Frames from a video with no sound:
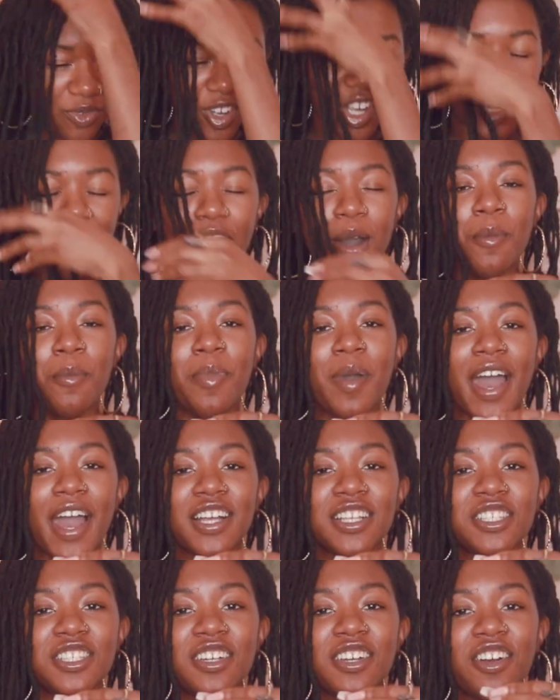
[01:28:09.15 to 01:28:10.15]
come
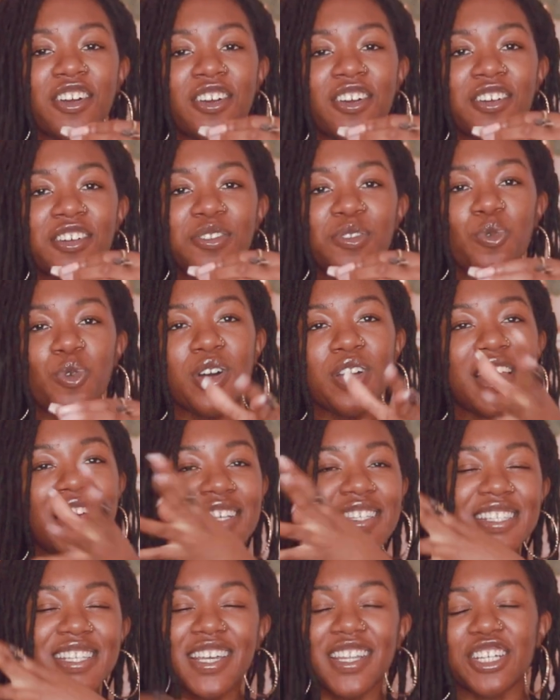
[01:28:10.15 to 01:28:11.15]
back to earth. Well, I'm
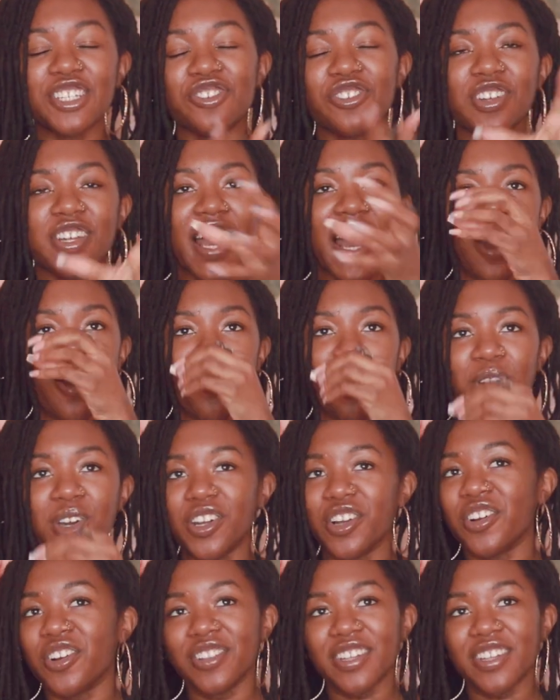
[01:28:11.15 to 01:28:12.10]
not saying that you're not on,